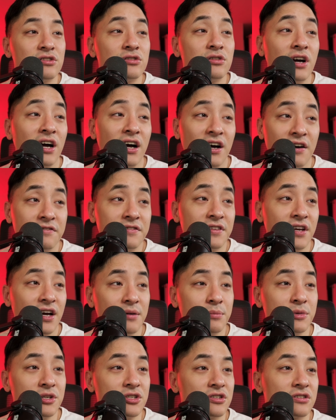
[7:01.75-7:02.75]
have
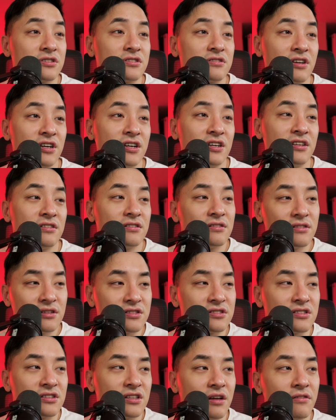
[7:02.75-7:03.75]
damages, right? It's
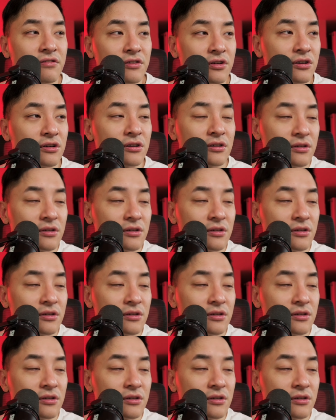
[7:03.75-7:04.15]
never